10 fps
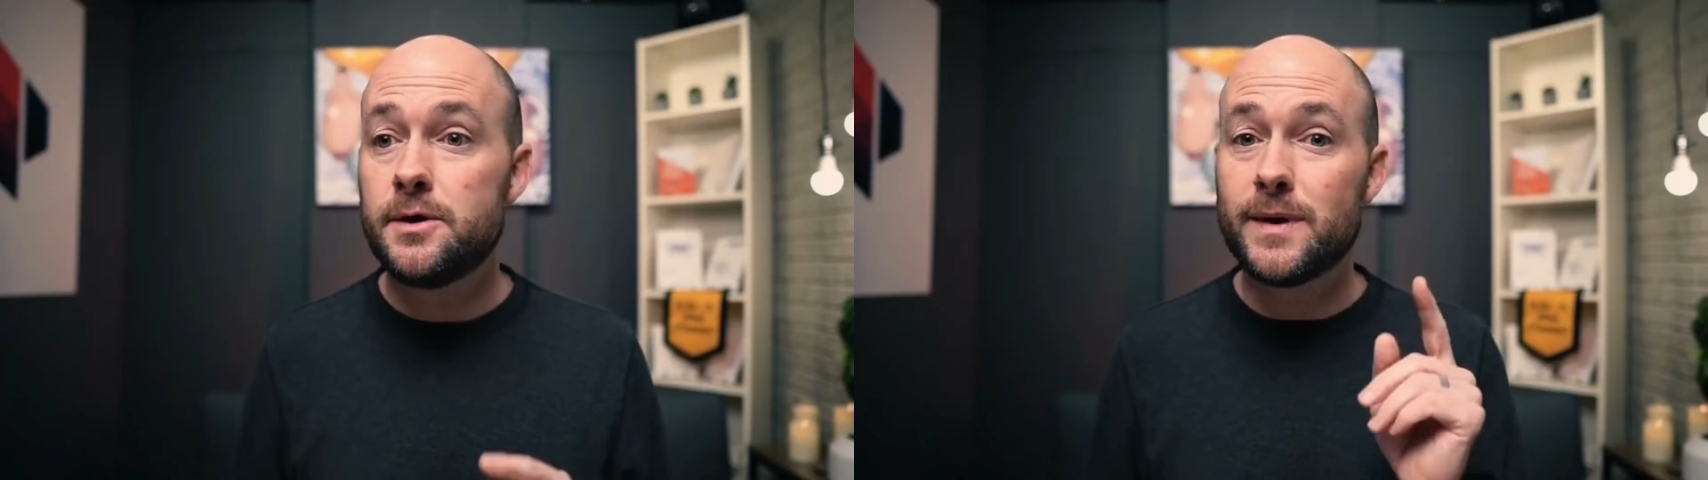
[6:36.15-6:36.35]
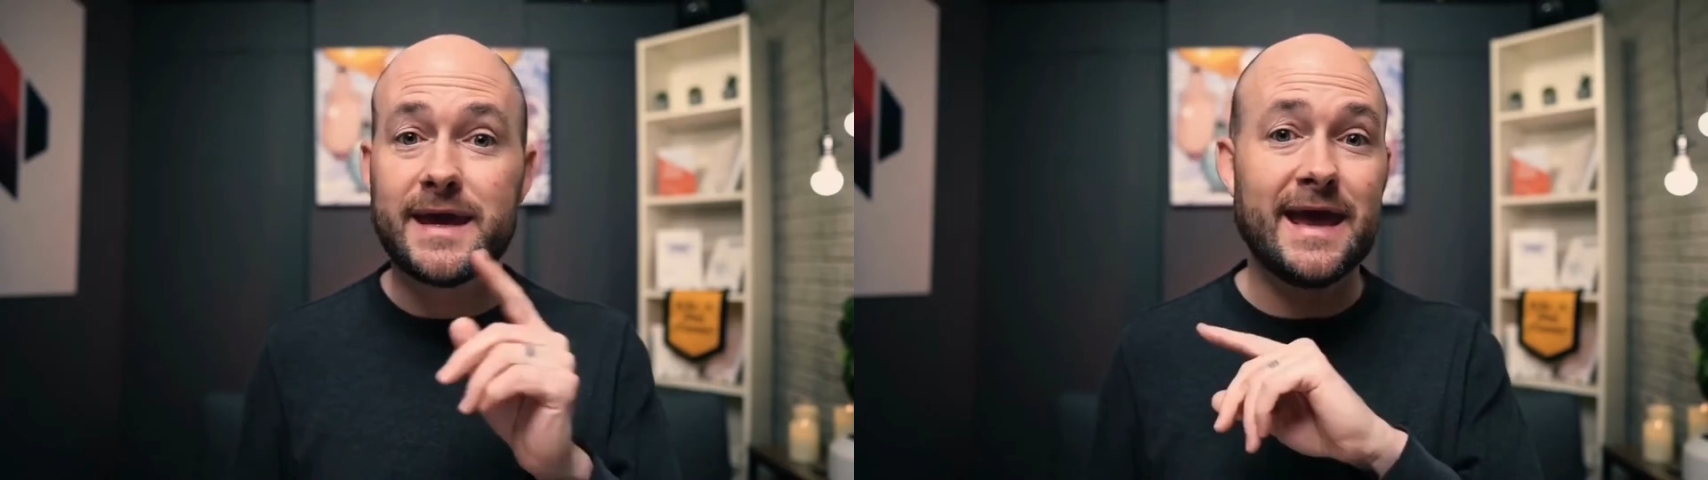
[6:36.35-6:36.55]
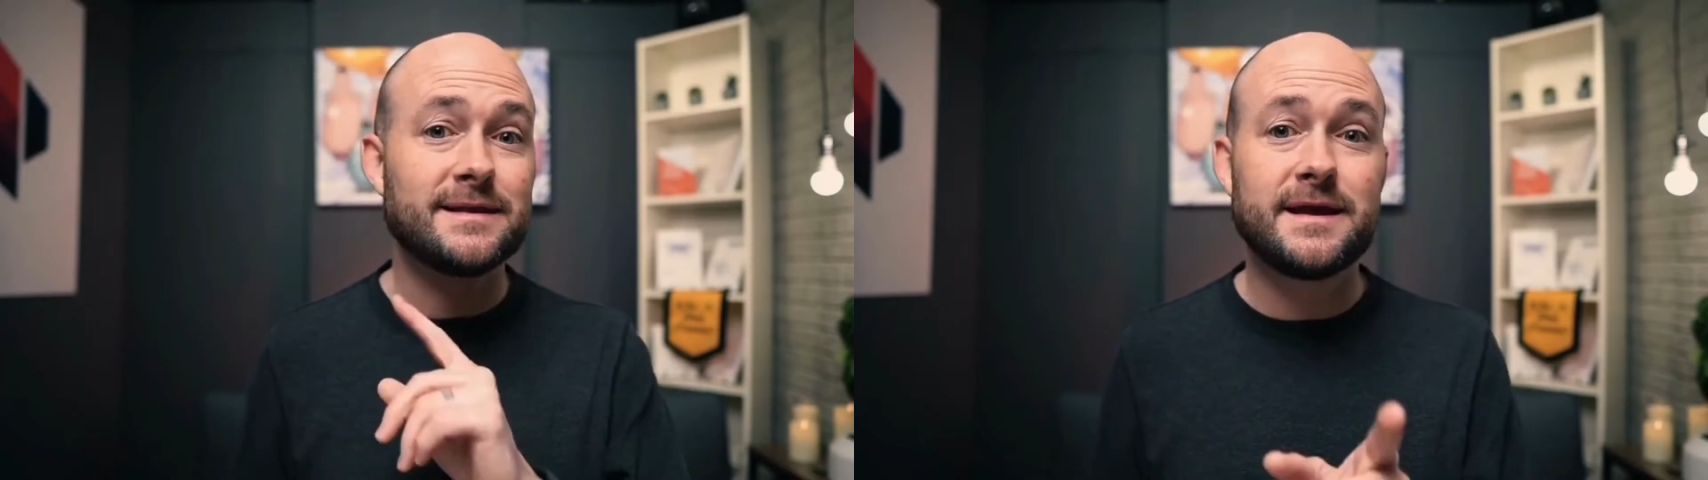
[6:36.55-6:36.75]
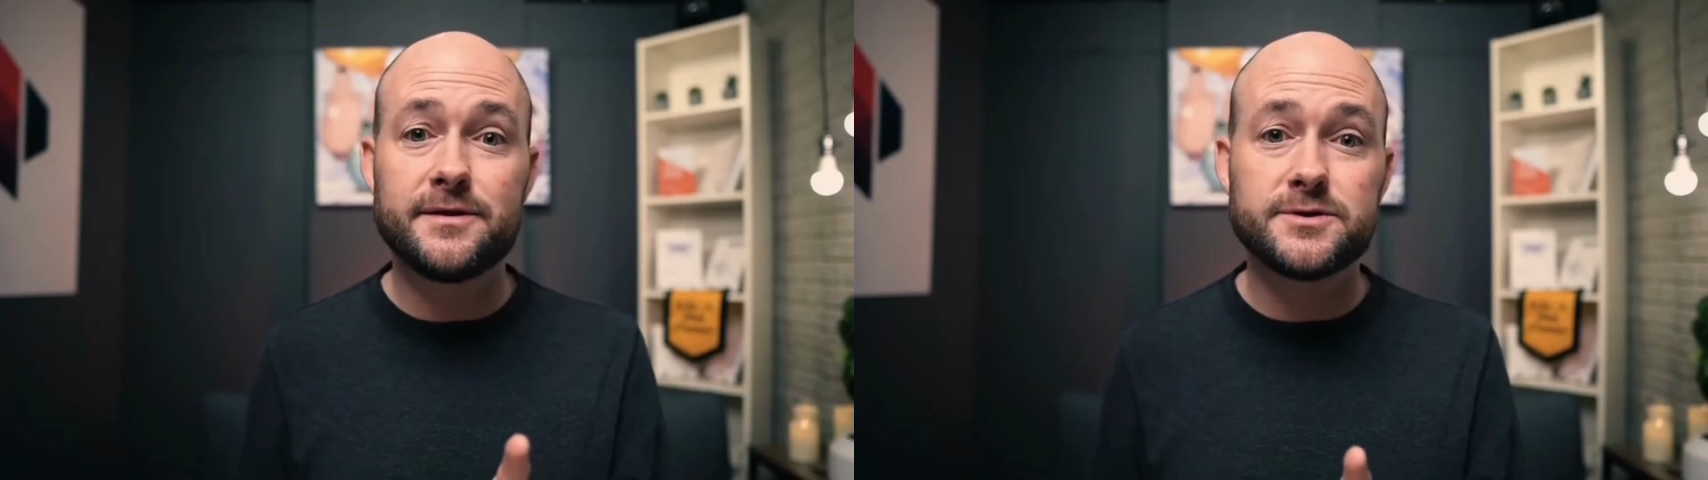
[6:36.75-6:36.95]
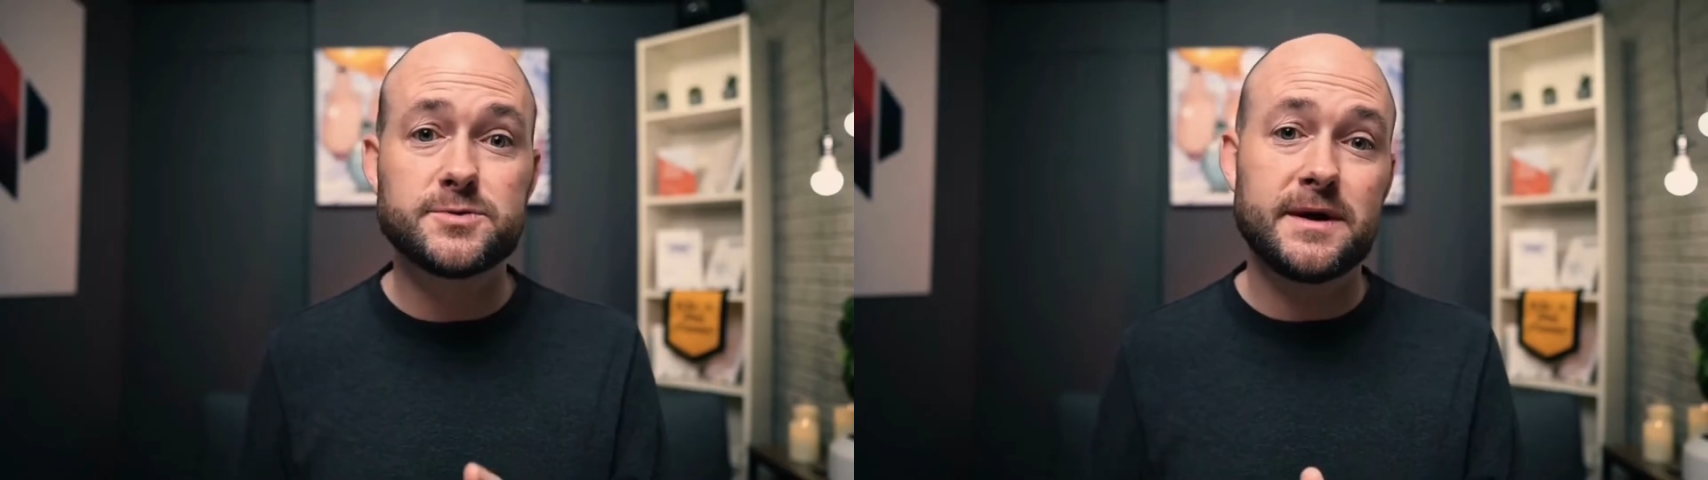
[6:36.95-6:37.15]
we can't lead
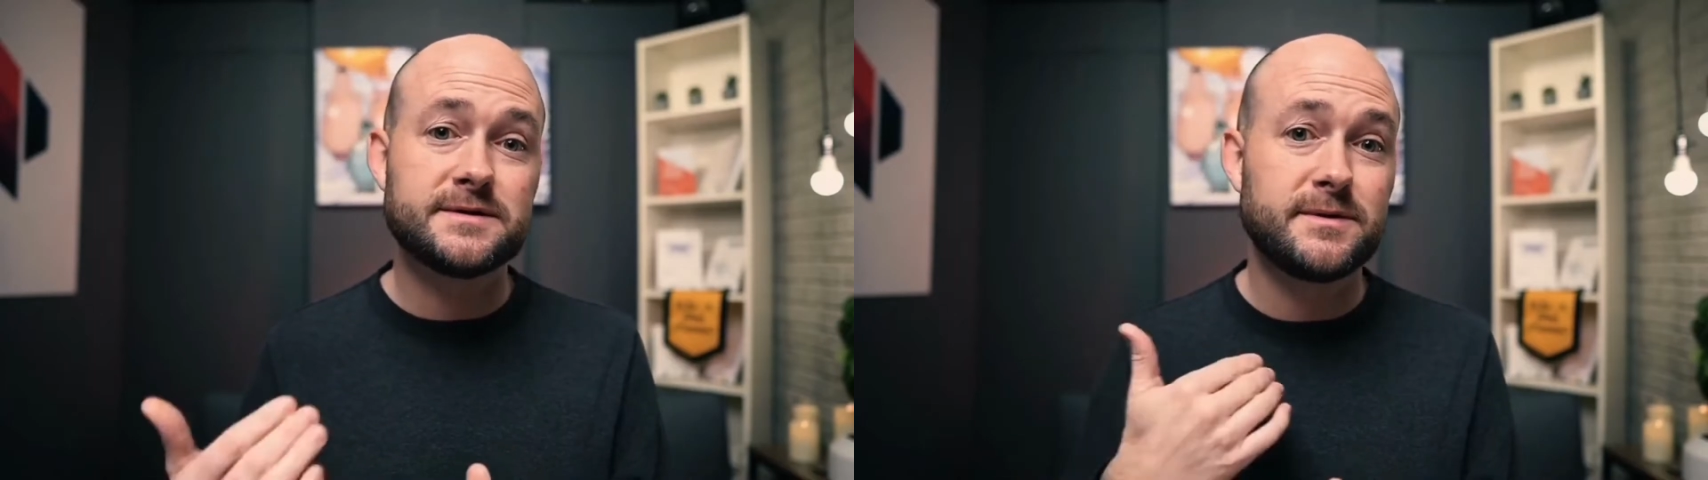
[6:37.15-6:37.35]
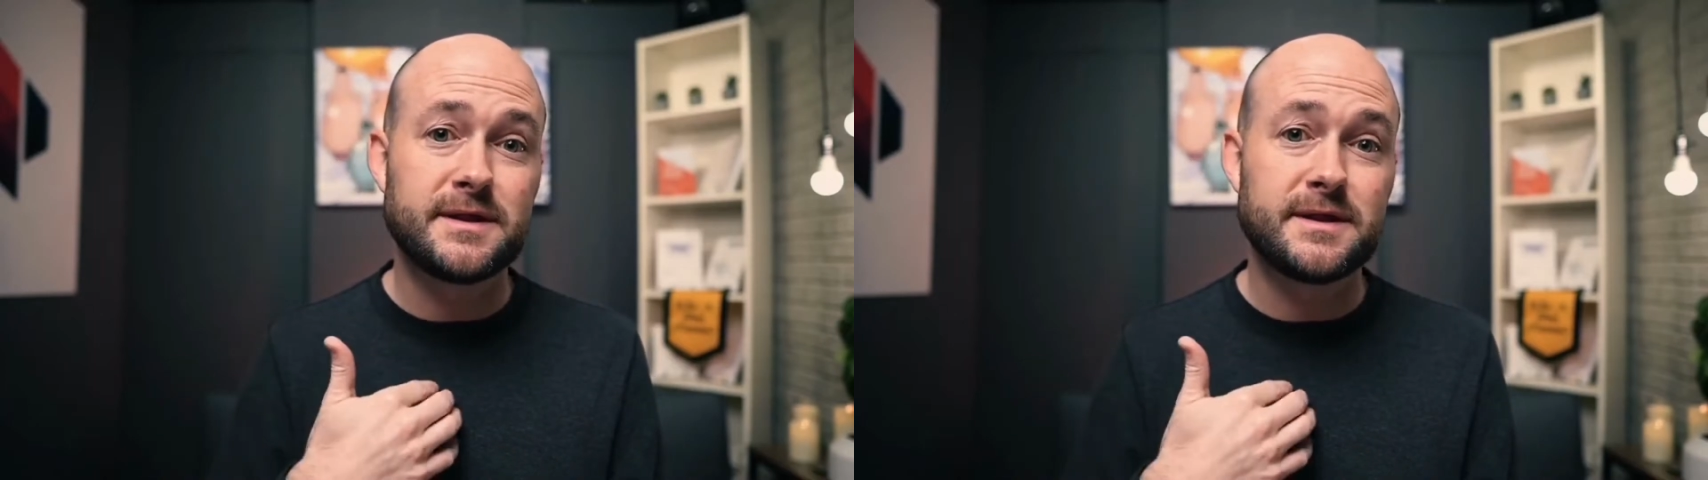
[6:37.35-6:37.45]
others well till we